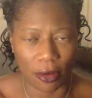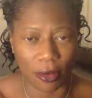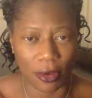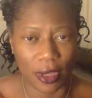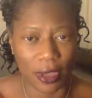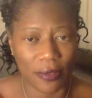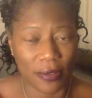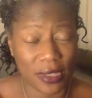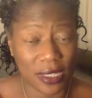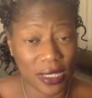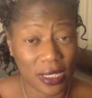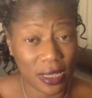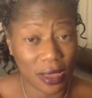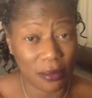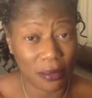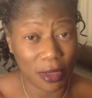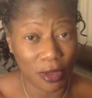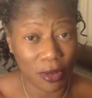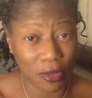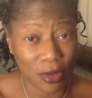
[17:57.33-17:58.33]
or even
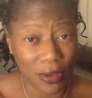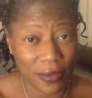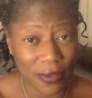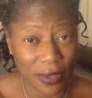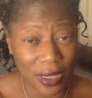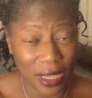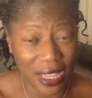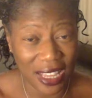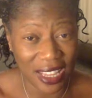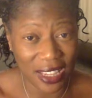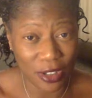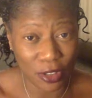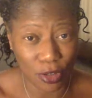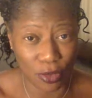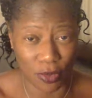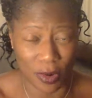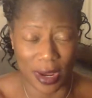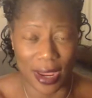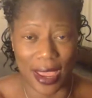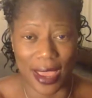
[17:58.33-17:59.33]
some that are even
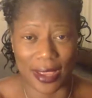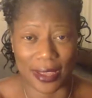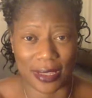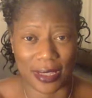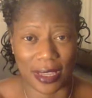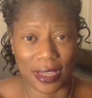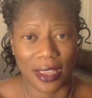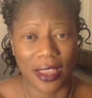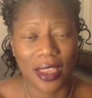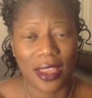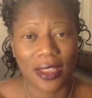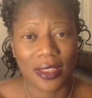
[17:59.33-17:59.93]
underreacting.